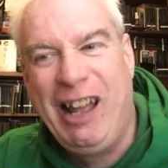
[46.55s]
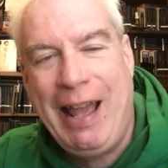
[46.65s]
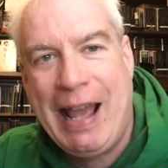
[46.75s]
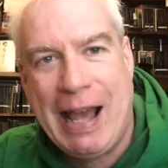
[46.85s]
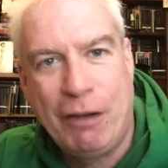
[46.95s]

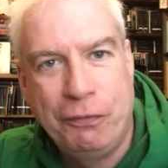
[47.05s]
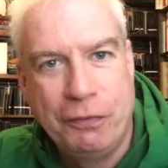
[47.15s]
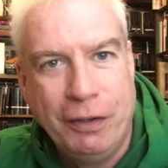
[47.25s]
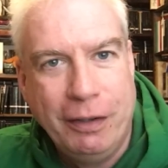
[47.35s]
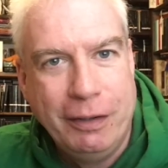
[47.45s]

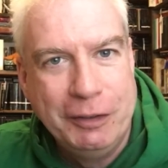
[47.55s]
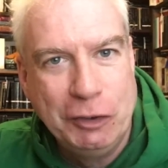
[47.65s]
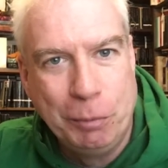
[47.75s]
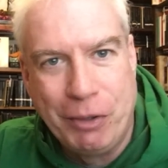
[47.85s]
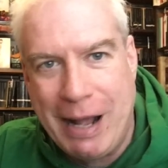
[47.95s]
half
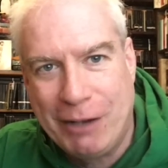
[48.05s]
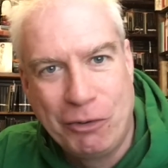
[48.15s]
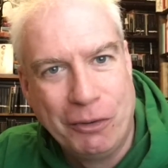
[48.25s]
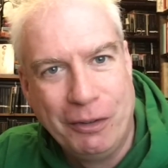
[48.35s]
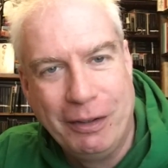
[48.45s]

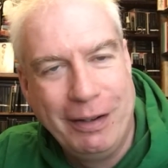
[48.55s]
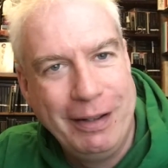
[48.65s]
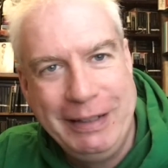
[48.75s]
supernatural.